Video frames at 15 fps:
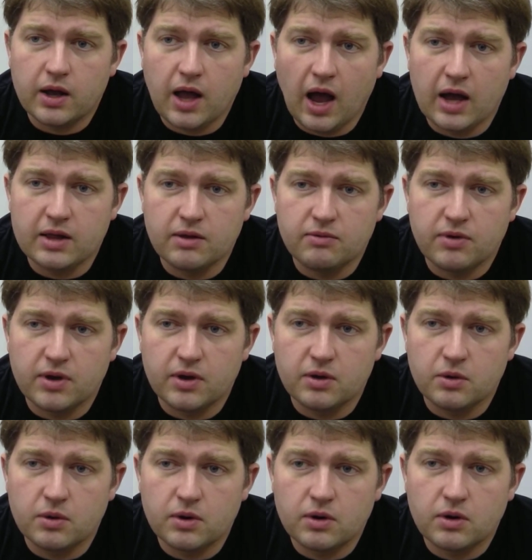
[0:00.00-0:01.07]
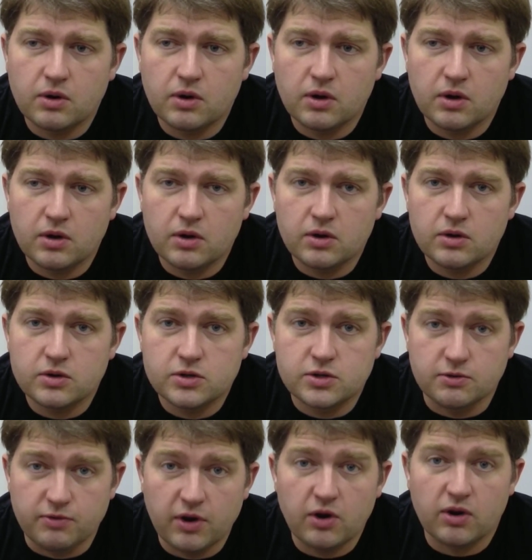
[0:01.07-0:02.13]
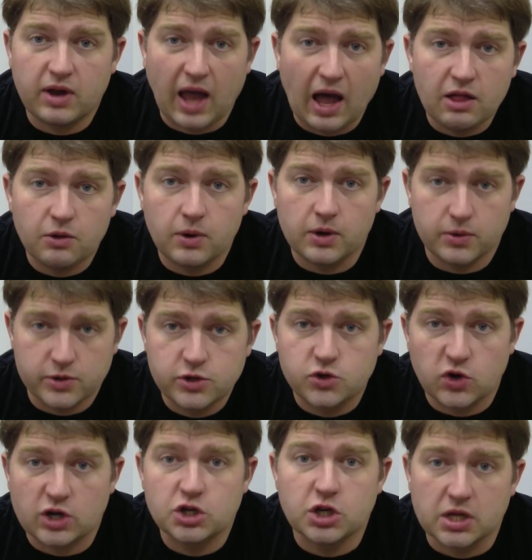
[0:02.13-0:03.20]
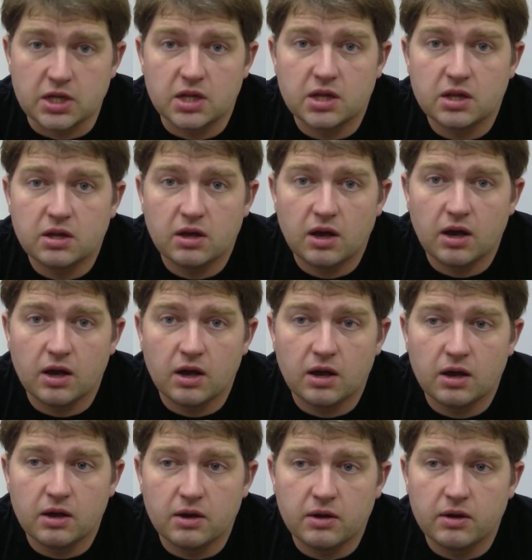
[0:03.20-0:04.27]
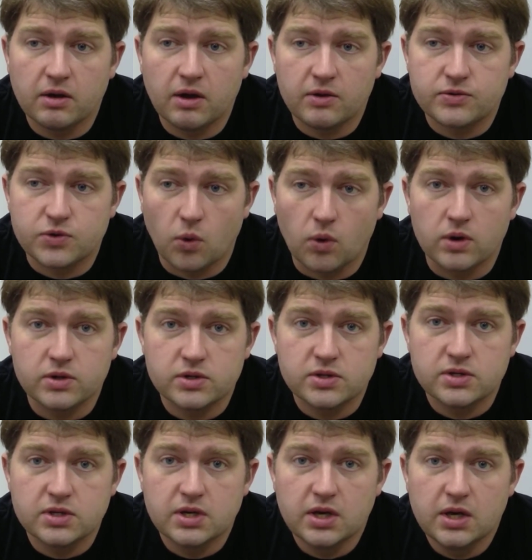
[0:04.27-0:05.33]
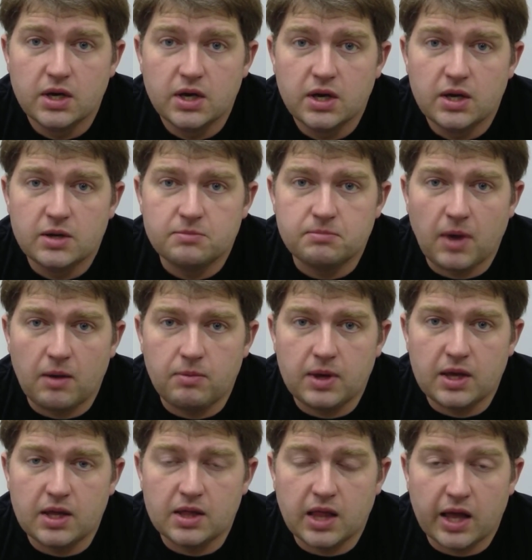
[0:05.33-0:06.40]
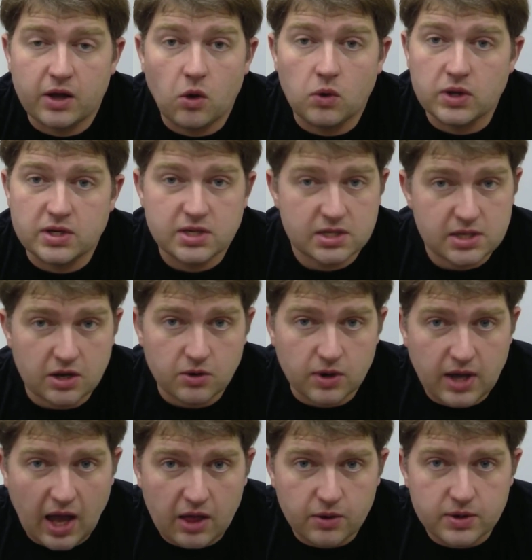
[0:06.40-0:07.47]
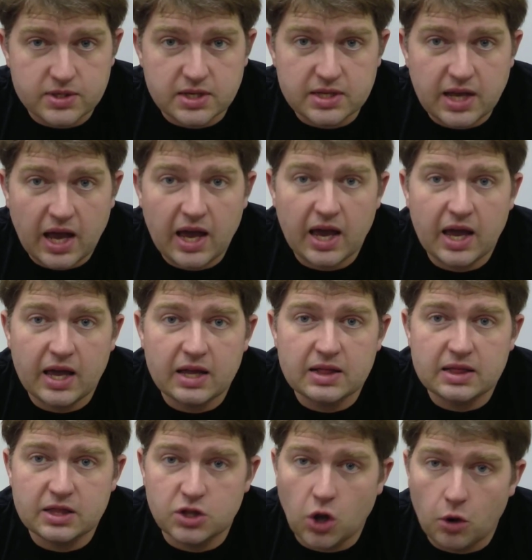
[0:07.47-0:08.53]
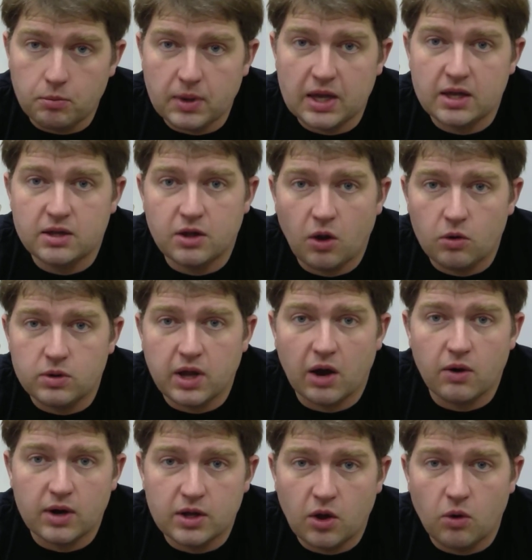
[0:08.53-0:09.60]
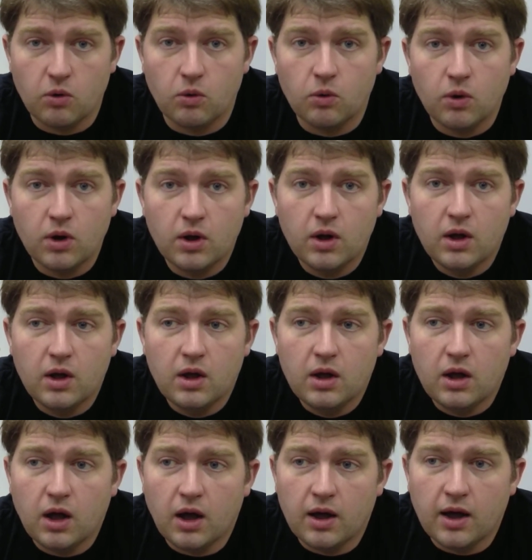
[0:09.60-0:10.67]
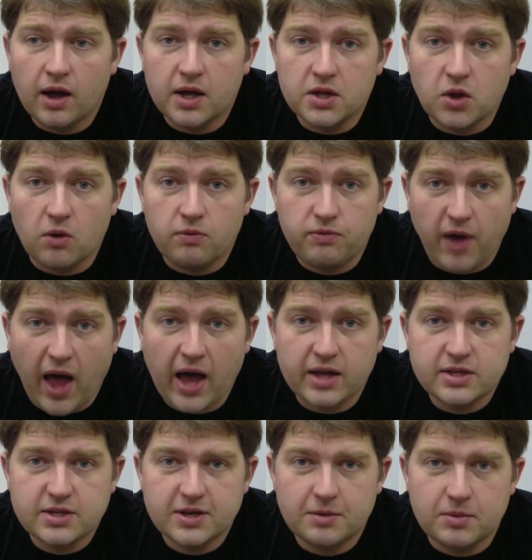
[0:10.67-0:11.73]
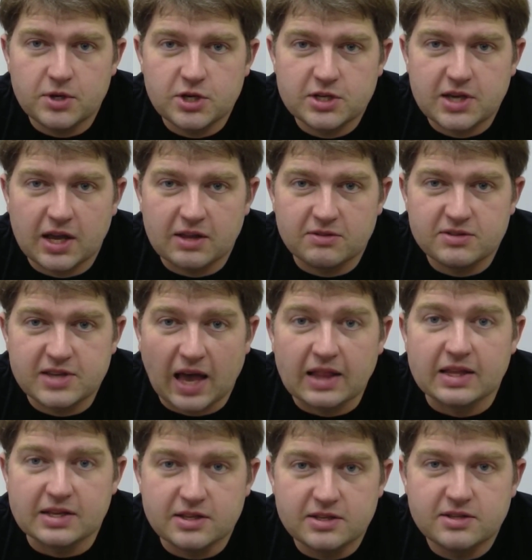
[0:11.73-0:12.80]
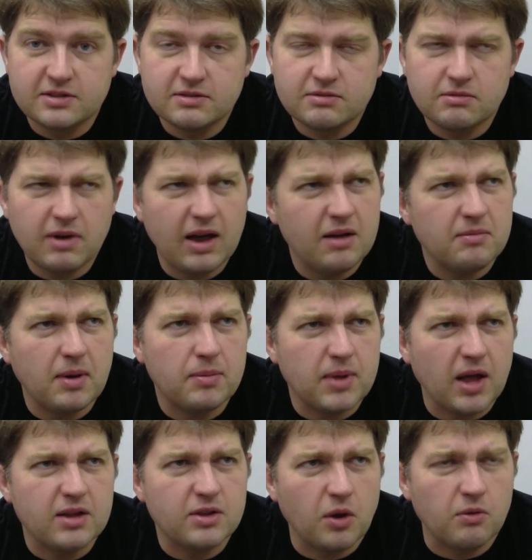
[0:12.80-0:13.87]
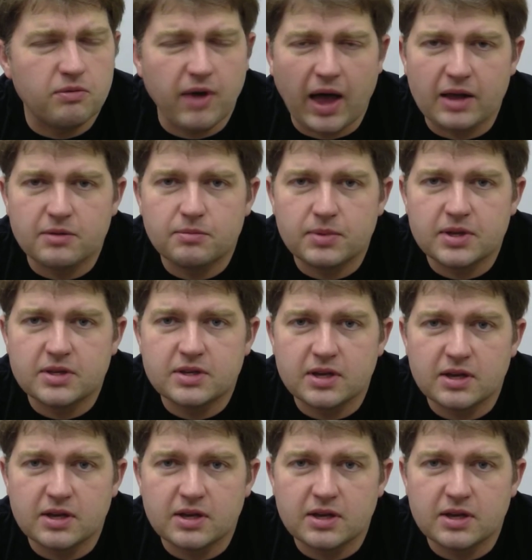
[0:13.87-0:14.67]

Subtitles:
kind of a severe calorie restriction of sorts. Maybe like only 600 calories a day, no meat, no dairy, no fat. It'd be just kind of salads. Well, maybe not no fat, but